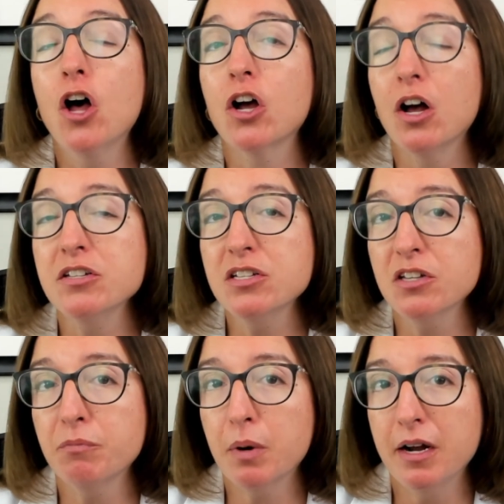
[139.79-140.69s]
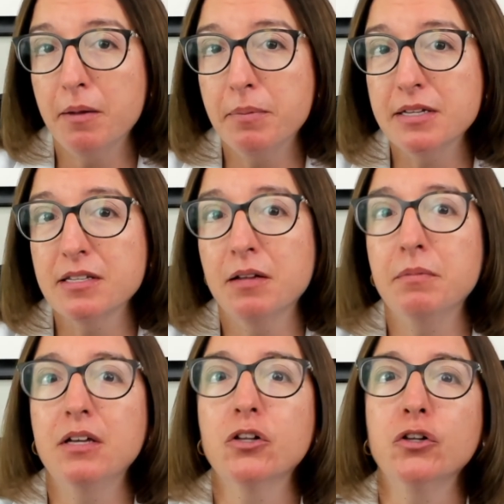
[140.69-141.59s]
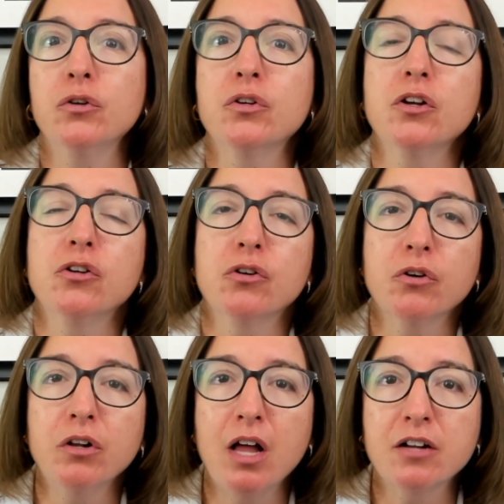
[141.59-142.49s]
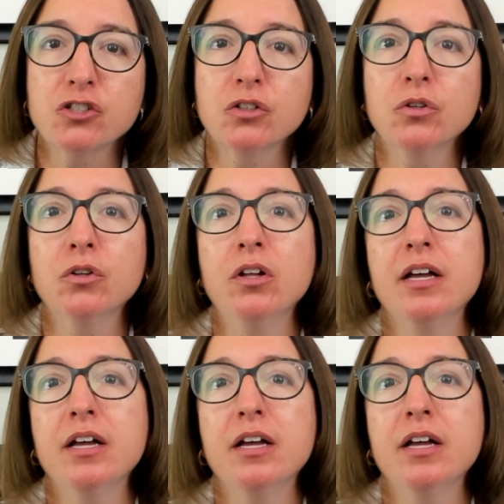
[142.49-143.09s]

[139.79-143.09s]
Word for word: Causes of priapism include neurological